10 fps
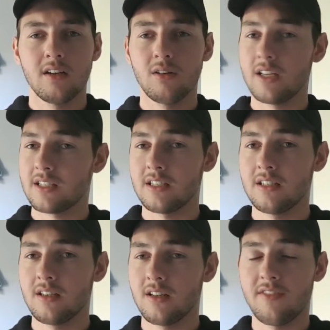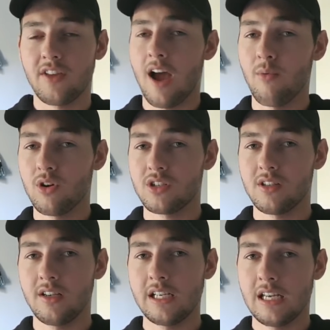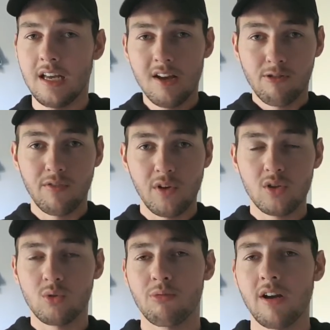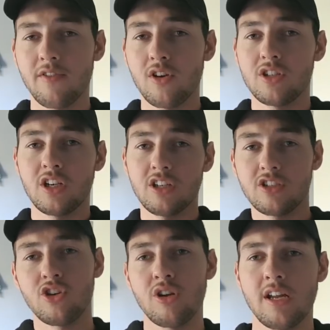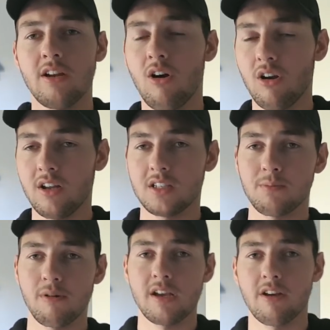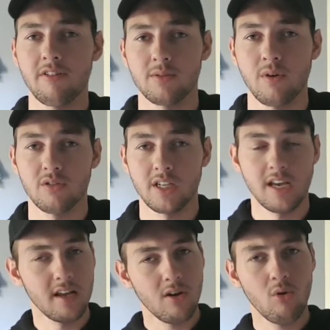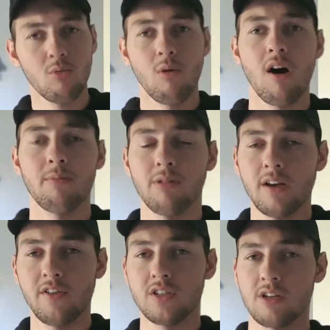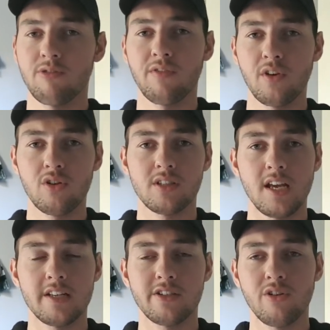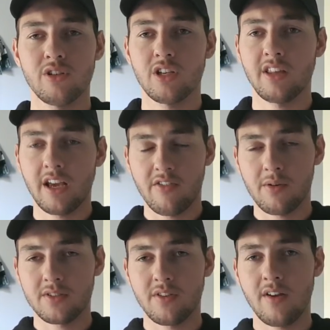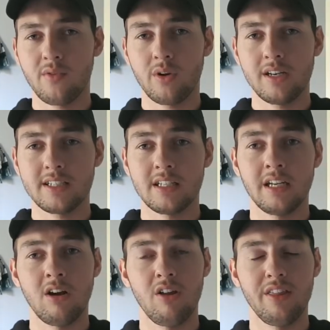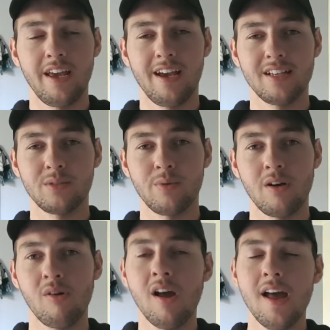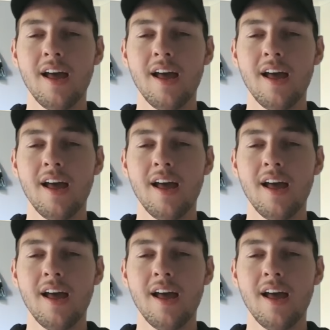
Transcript: watch the reviews or previews, you can tune in on Spreaker as well to hear all my previews and reviews there too. So thank you very much for everyone listening on there as well.